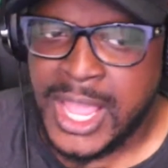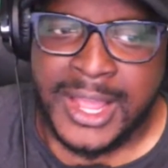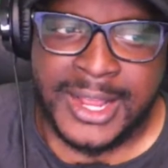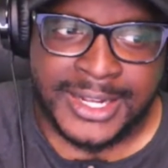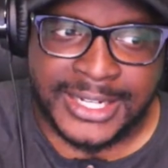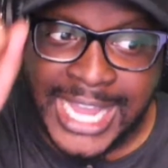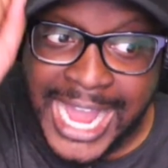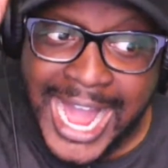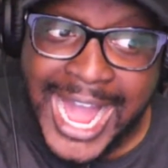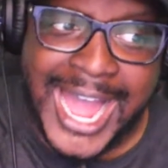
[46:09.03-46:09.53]

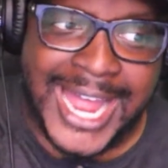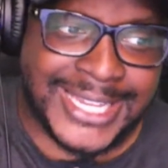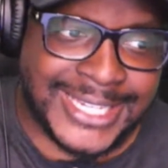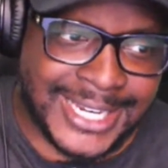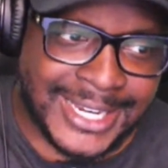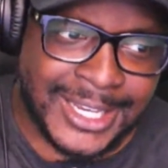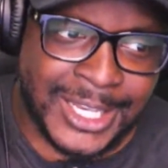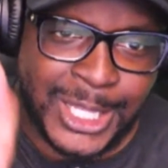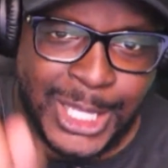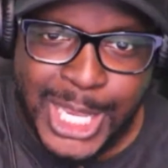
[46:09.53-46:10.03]
God
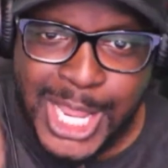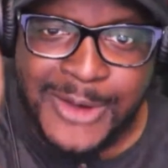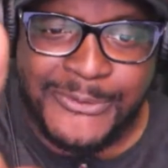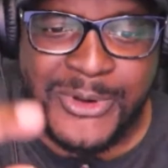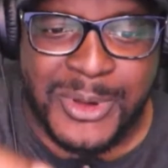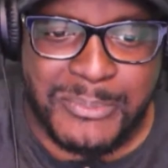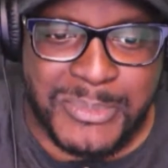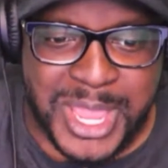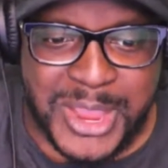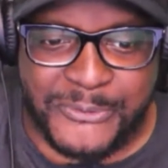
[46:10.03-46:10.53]
deliver
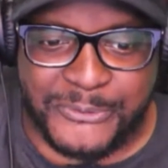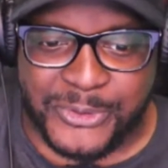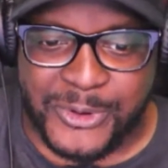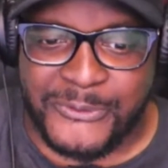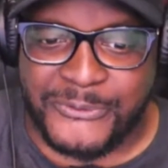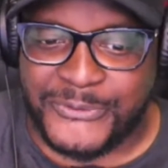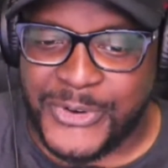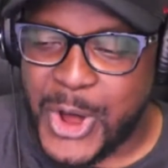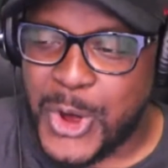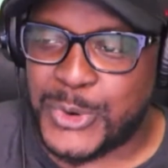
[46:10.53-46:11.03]
me from
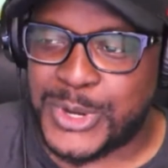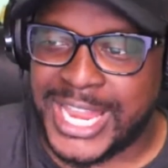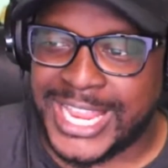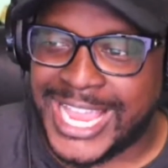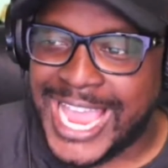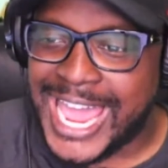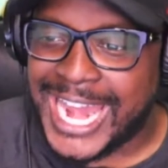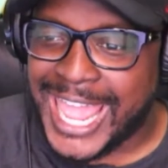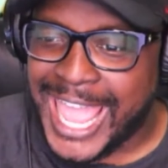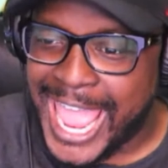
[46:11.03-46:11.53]
folk that
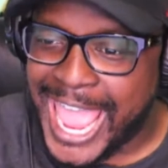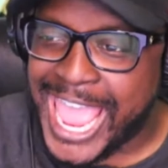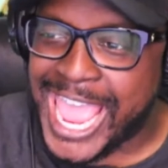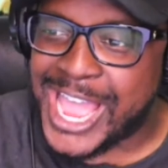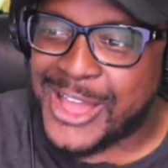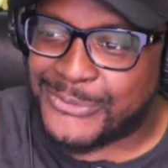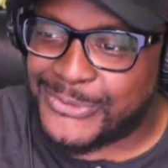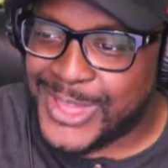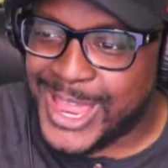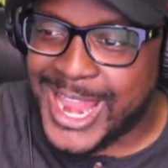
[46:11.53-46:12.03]
got to
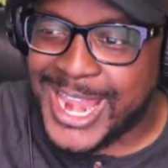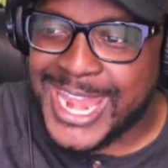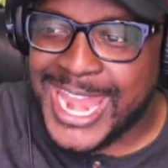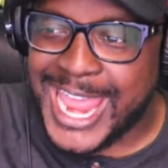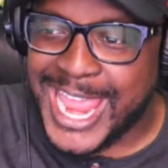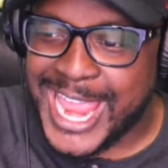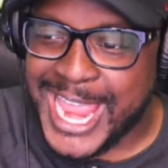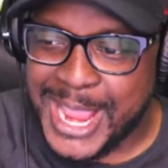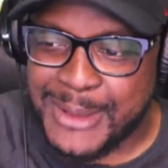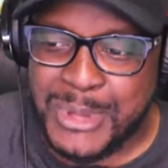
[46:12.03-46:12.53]
have their
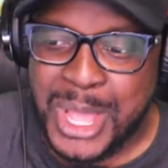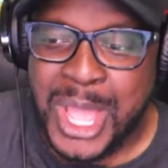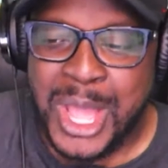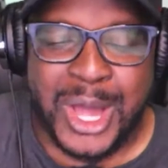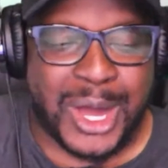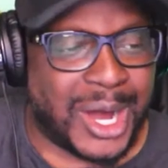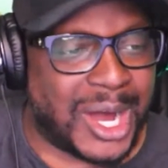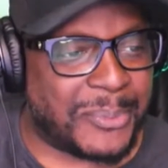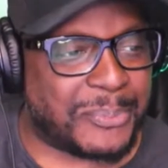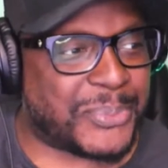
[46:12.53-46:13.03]
name
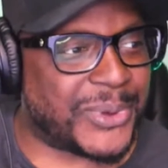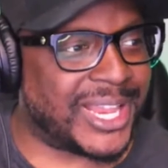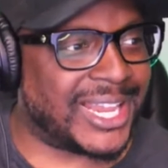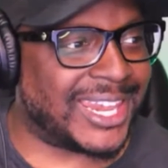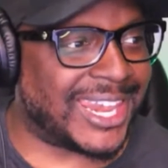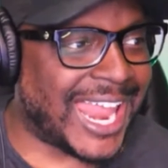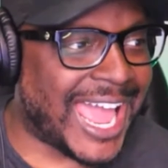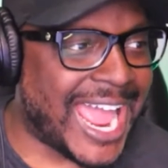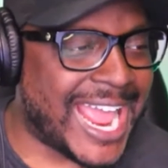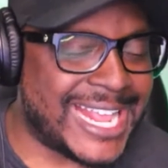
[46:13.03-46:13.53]
up in
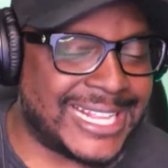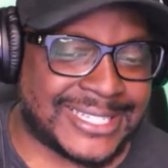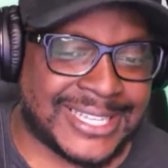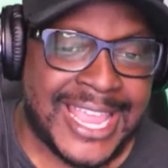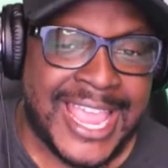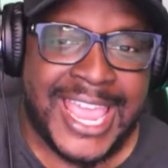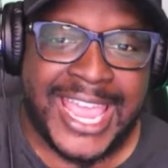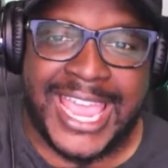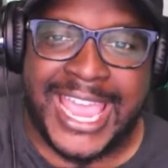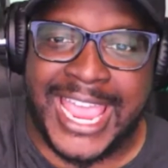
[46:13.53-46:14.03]
lights
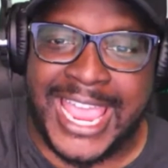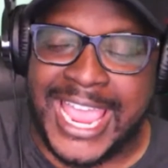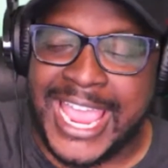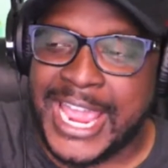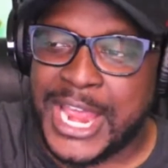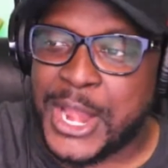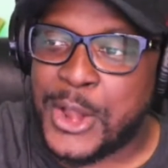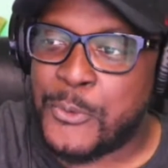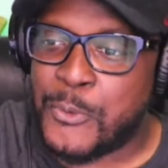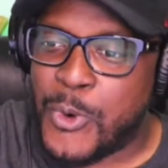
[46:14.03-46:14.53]

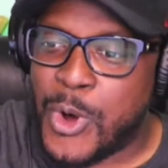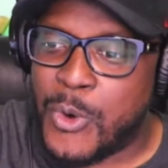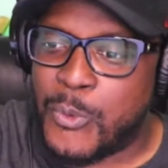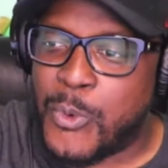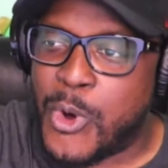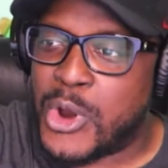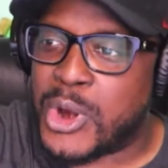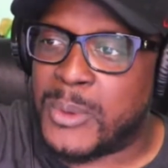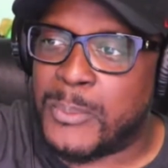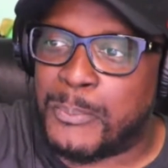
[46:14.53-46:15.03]
and
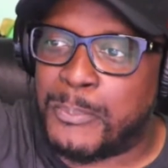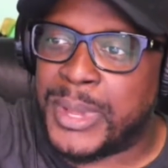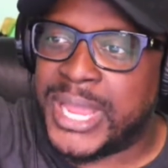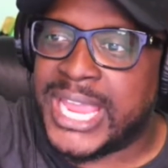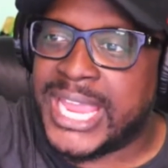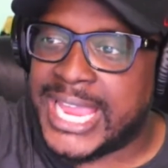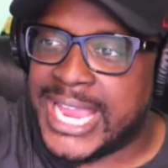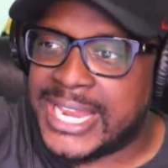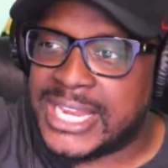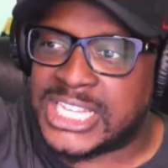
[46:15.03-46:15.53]
want to
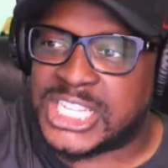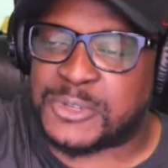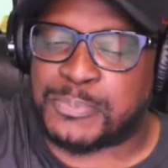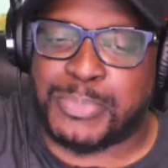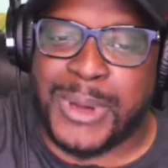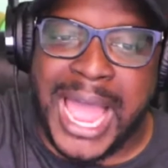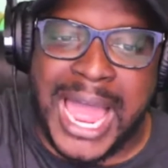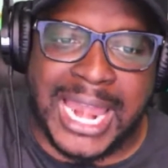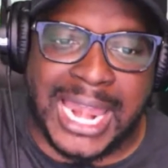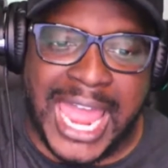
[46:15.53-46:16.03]
be in the
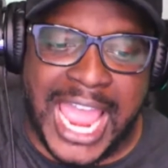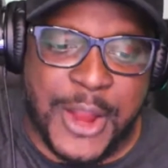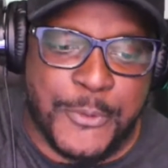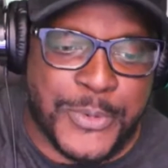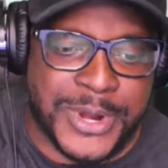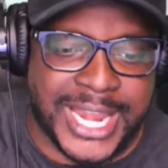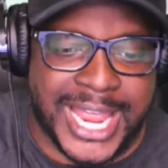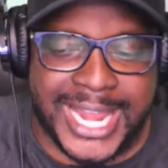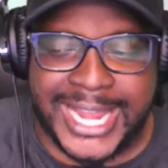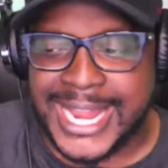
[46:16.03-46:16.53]
spotlight when
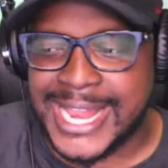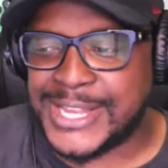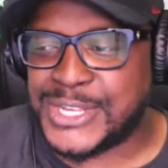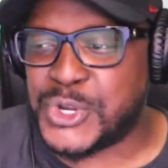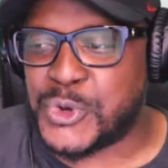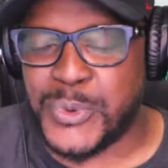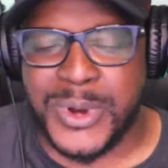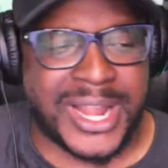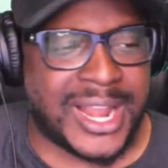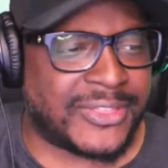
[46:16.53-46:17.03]
they didn't
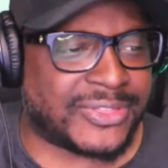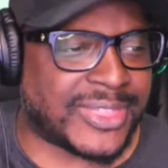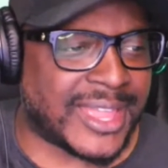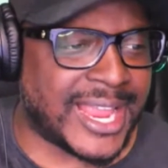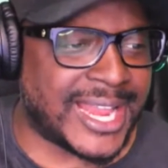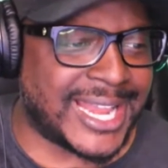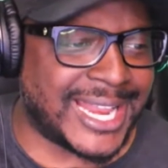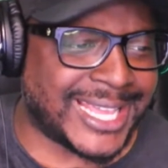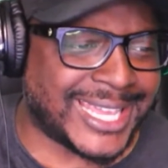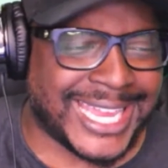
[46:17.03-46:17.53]
do anything
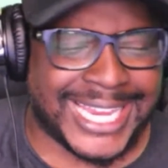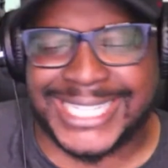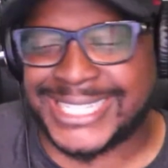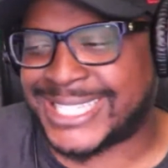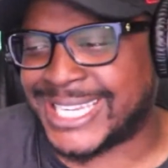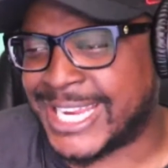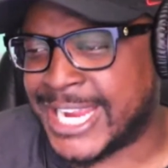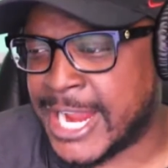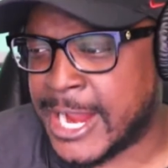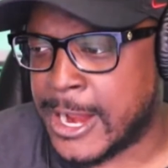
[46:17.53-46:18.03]
to get
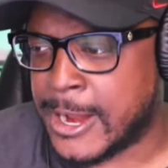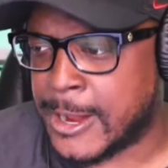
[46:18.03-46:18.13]
there.